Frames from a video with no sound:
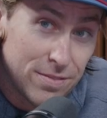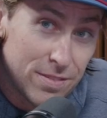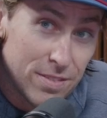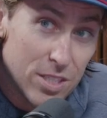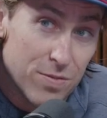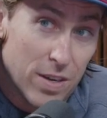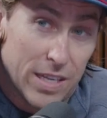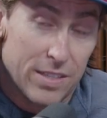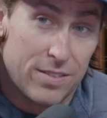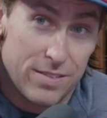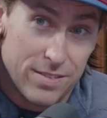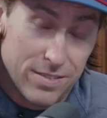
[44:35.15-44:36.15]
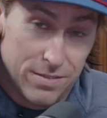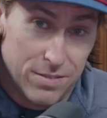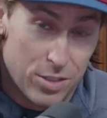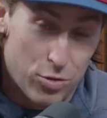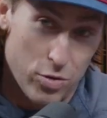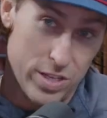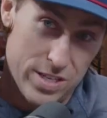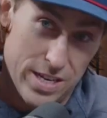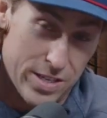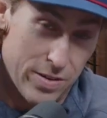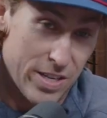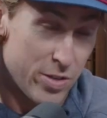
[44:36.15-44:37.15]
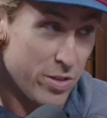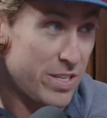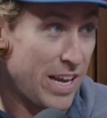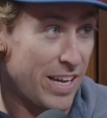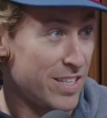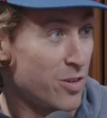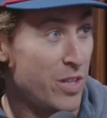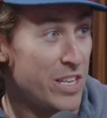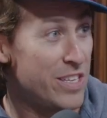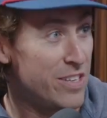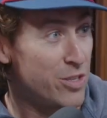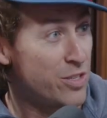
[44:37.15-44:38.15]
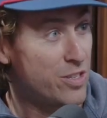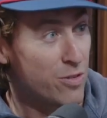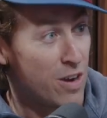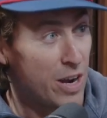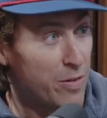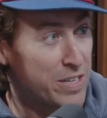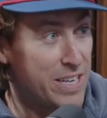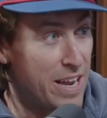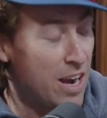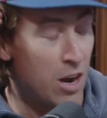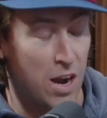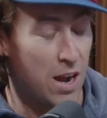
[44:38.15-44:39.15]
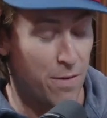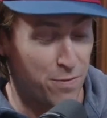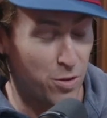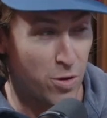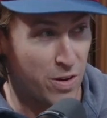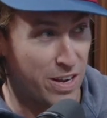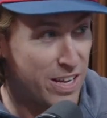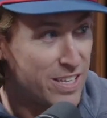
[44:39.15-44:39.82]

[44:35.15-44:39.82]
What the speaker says: because fucking Detroit's not doing it. So it's like it's only Toronto or Florida.